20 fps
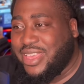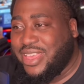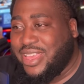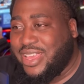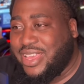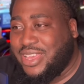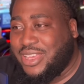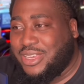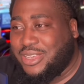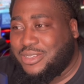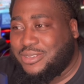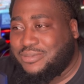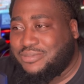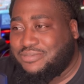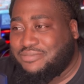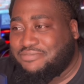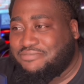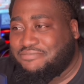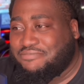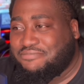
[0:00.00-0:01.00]

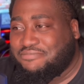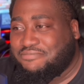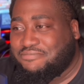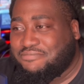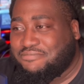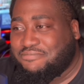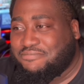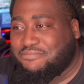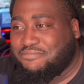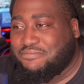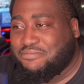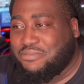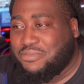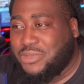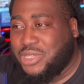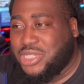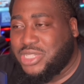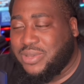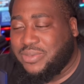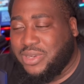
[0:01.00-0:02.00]

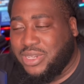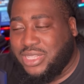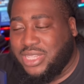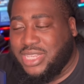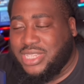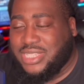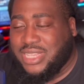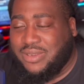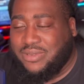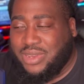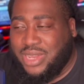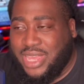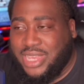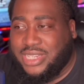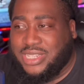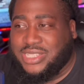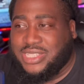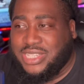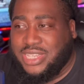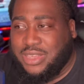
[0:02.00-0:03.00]
but some of the things I would
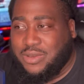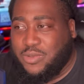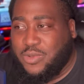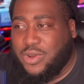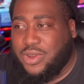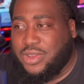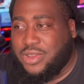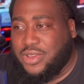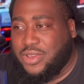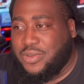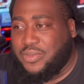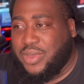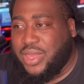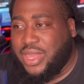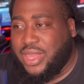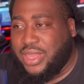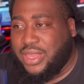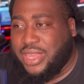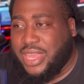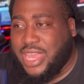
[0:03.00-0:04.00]
like to see him work on,
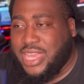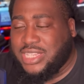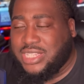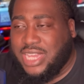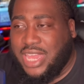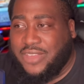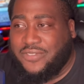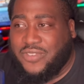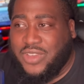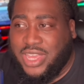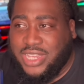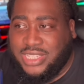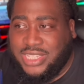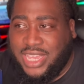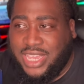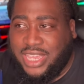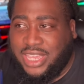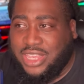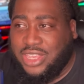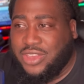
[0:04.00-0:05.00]
man. Guys like
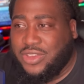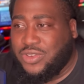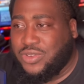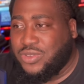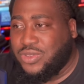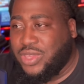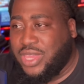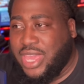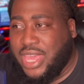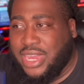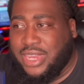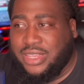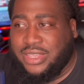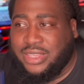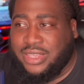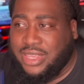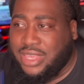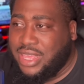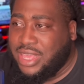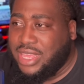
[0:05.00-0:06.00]
Fontecchio, you got
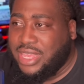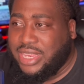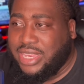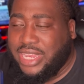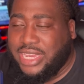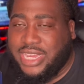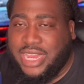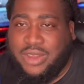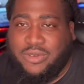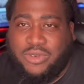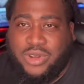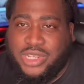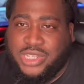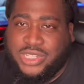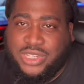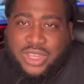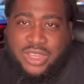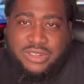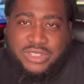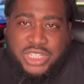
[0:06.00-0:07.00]
to get that
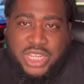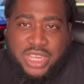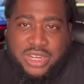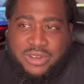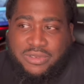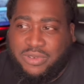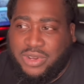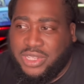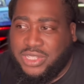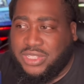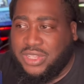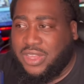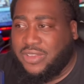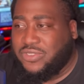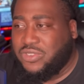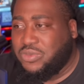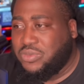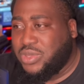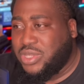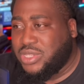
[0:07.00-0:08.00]
rust off. Shake the rust
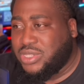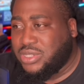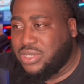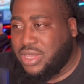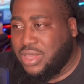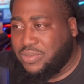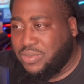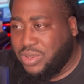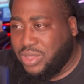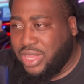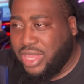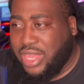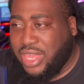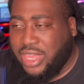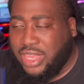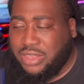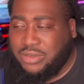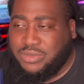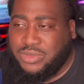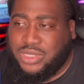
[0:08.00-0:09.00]
off. You miss a couple of
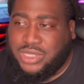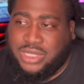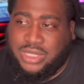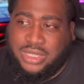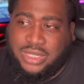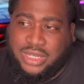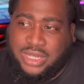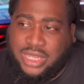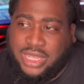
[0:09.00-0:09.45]
games. And,